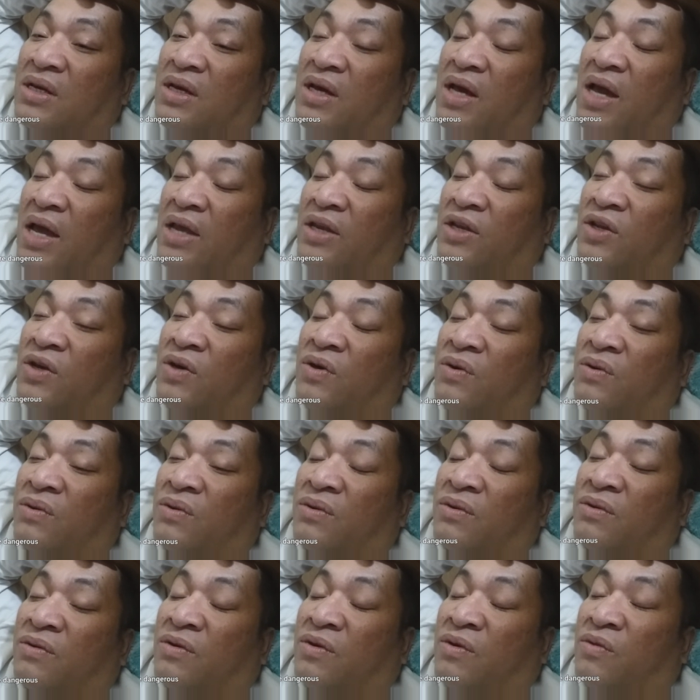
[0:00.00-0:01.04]
And you
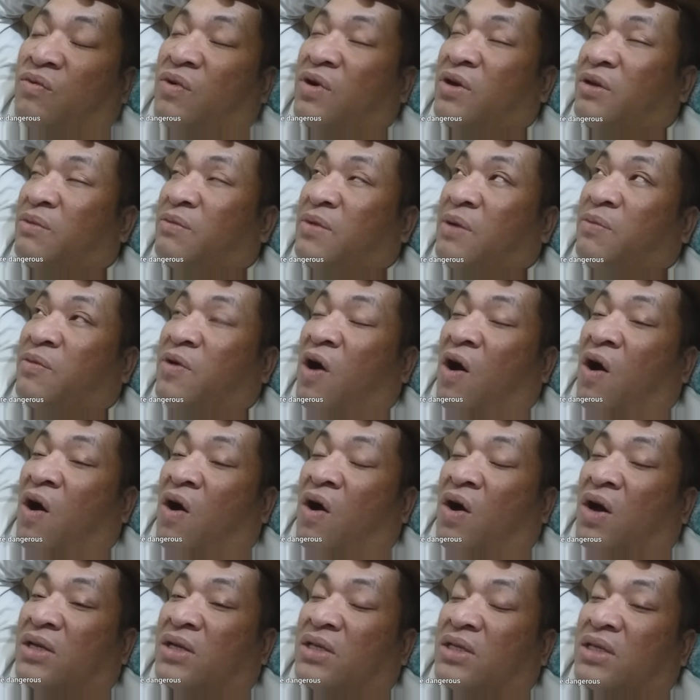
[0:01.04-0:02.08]
remember
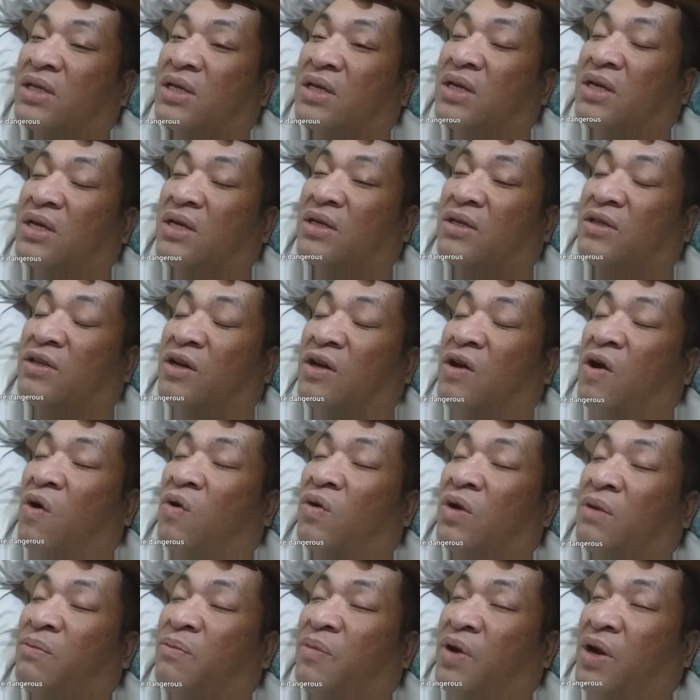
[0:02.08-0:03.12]
Oz, the
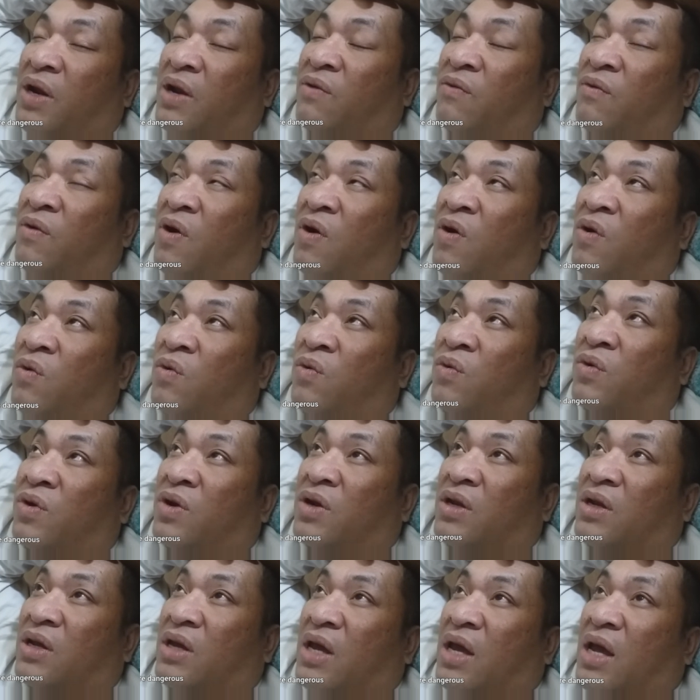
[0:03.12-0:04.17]
Golden Brick Road,
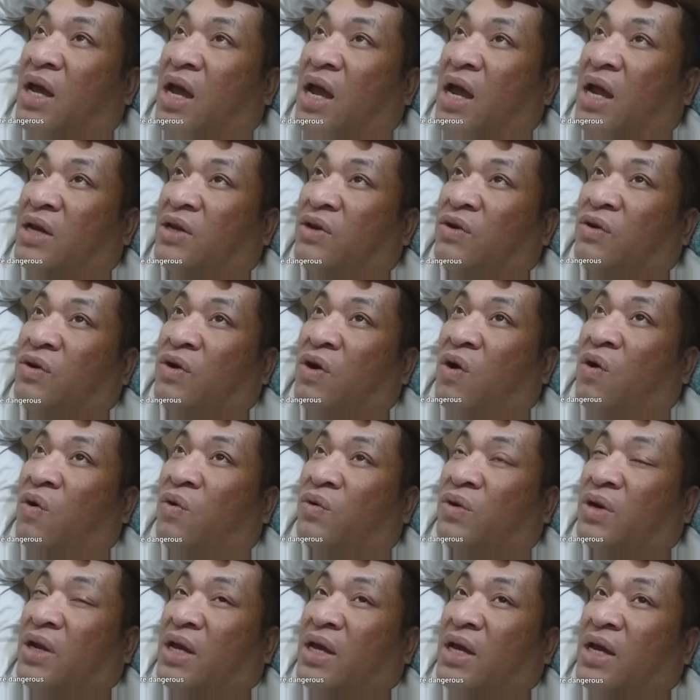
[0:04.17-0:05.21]
and you
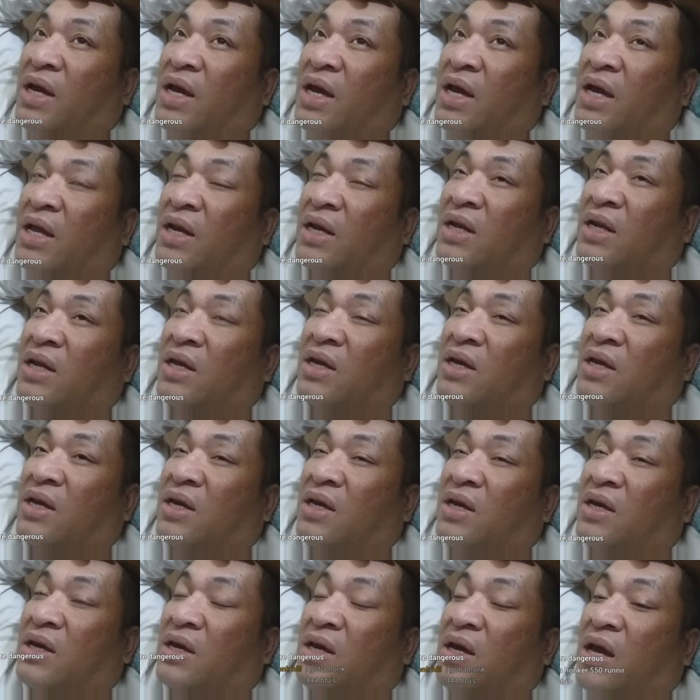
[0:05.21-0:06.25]
go there
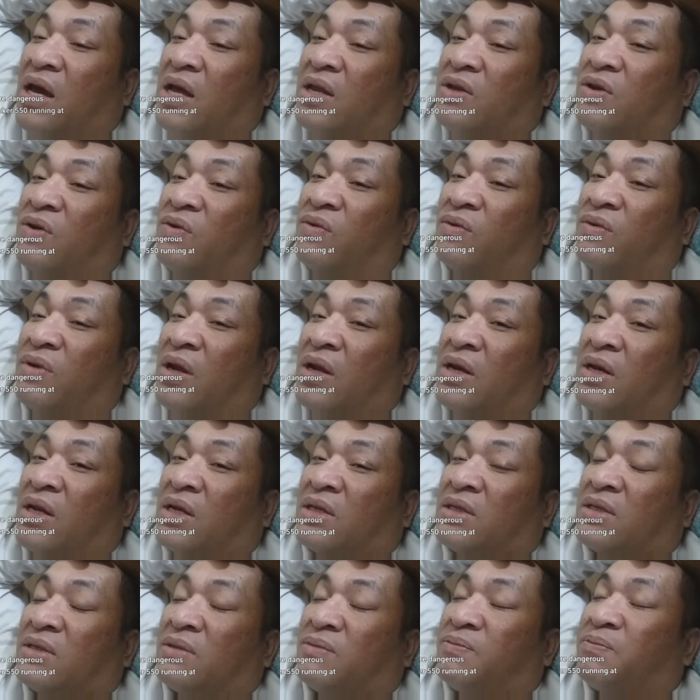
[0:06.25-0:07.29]
and
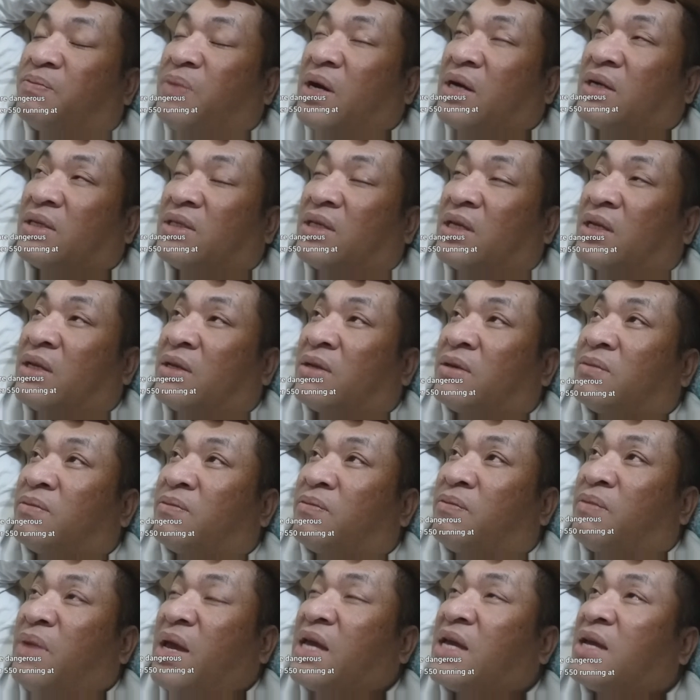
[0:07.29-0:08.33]
this person
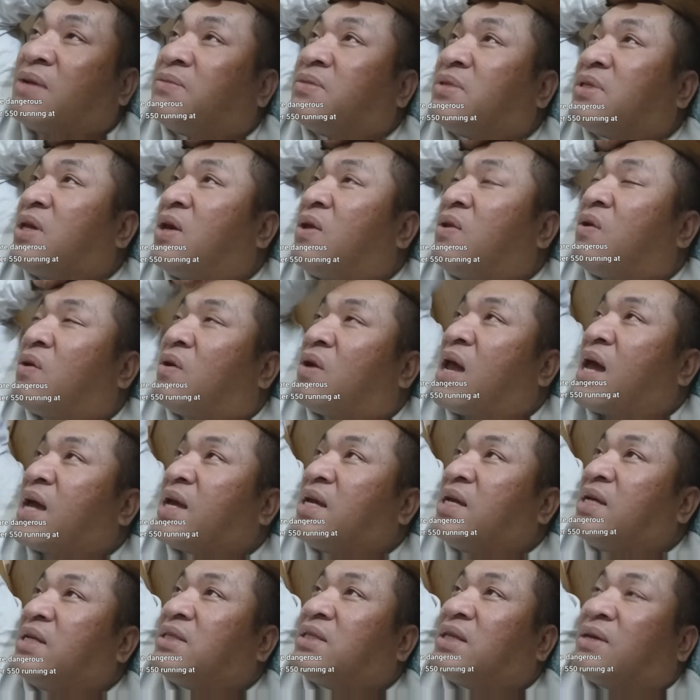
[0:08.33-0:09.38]
make himself look like
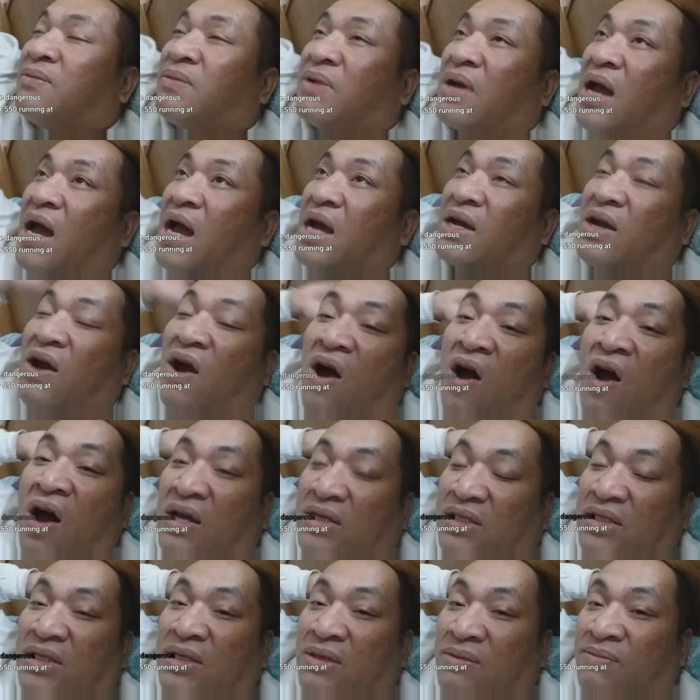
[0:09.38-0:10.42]
he's some kind of
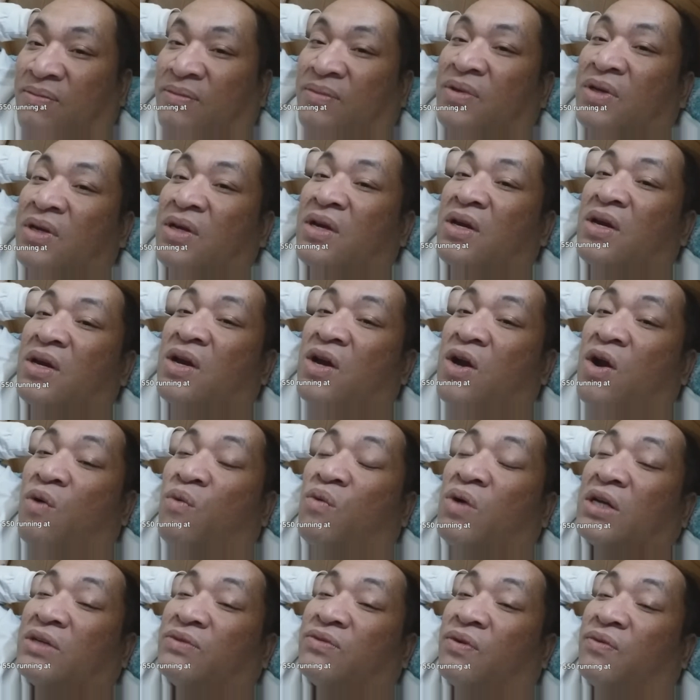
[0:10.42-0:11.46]
awesome
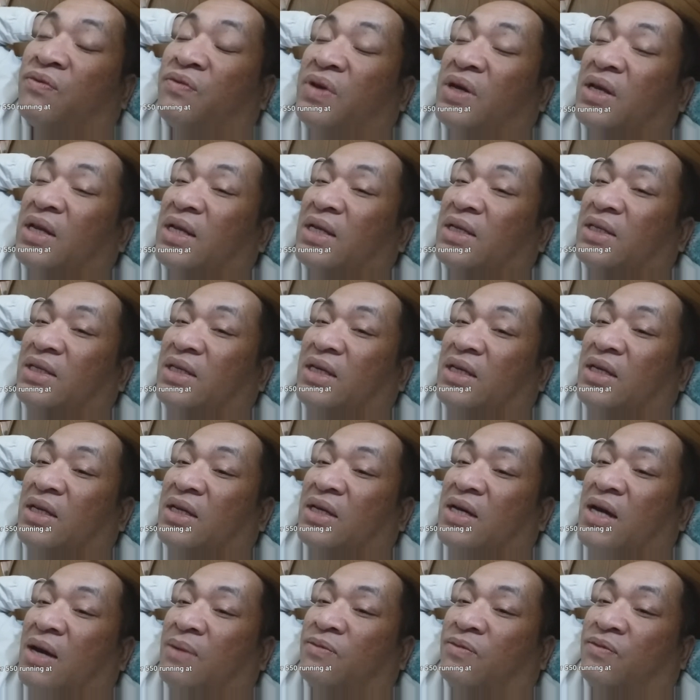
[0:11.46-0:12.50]
wish fulfilling genie.
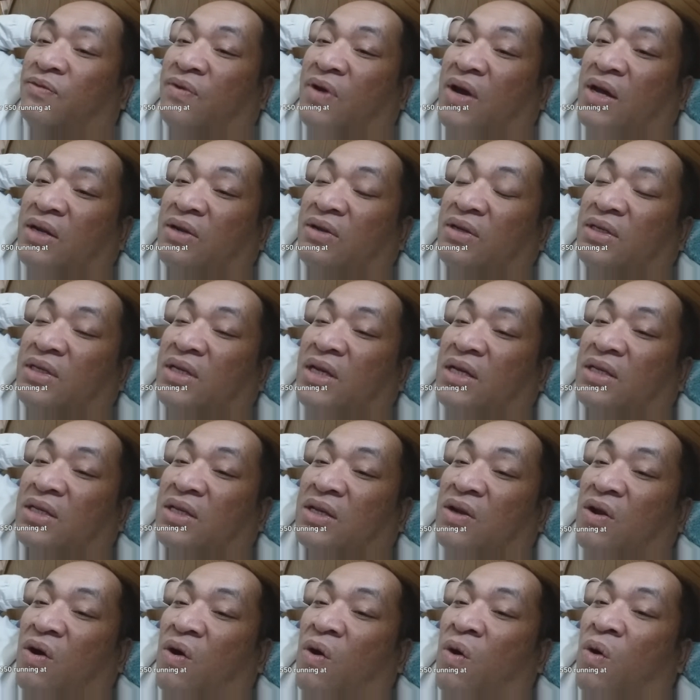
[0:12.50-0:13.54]
Come to find he's just
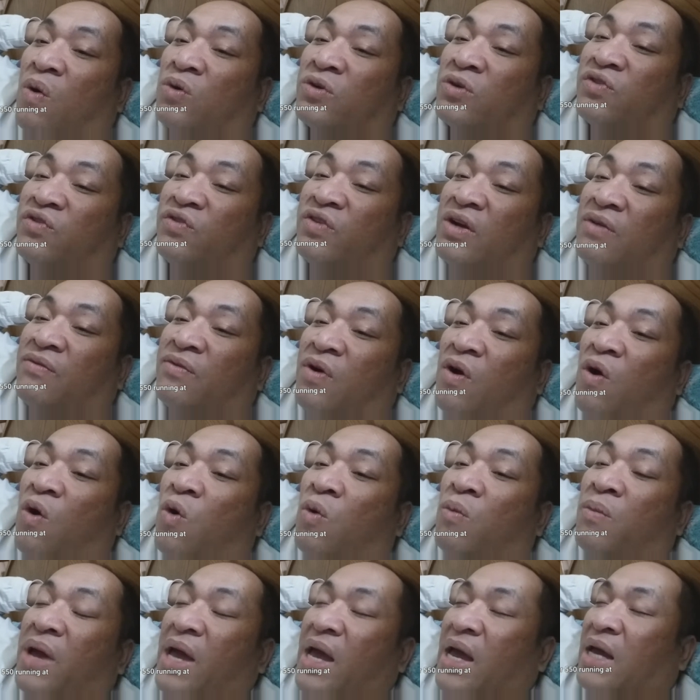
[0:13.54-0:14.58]
an old shriveled
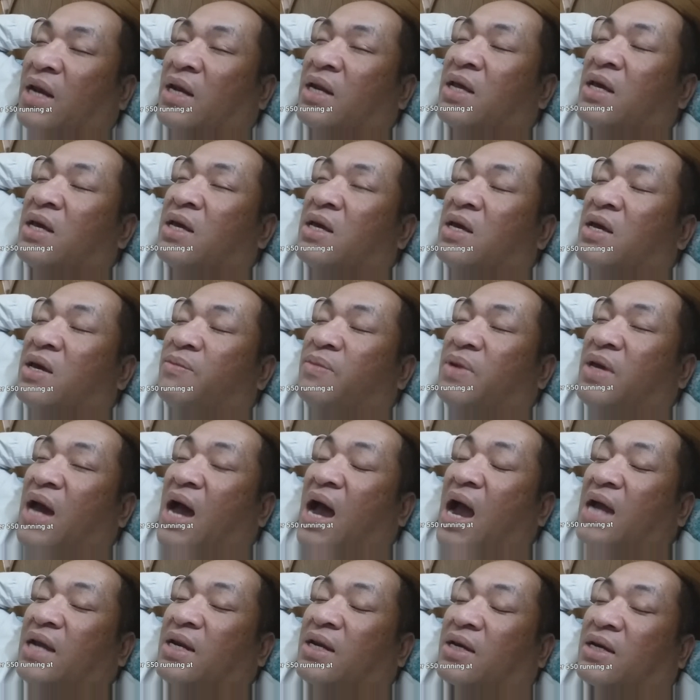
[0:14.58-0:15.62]
old man
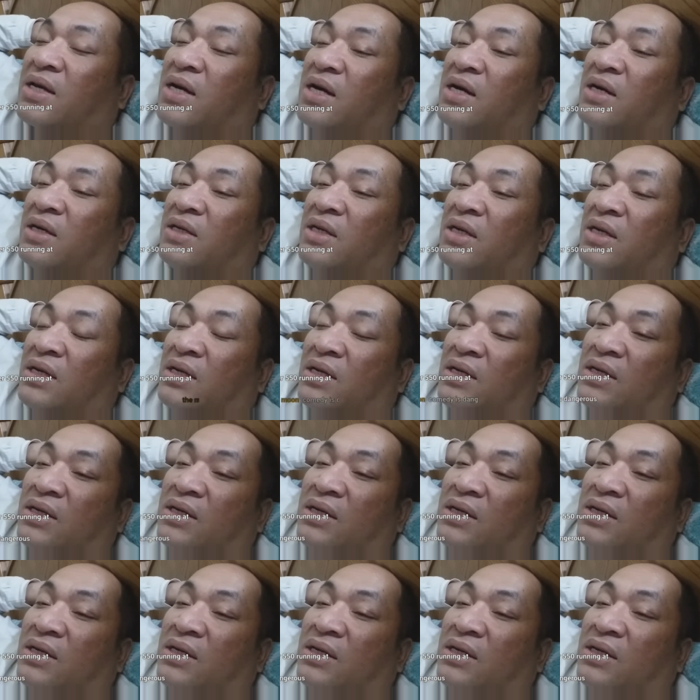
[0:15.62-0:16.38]
behind a curtain.